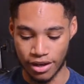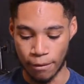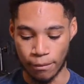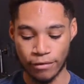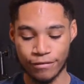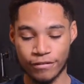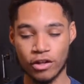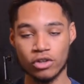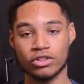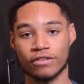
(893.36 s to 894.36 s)
Both of
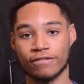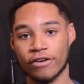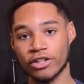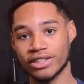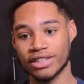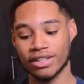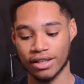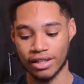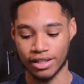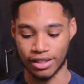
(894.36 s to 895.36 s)
those are first in the
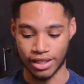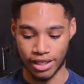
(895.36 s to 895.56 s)
league.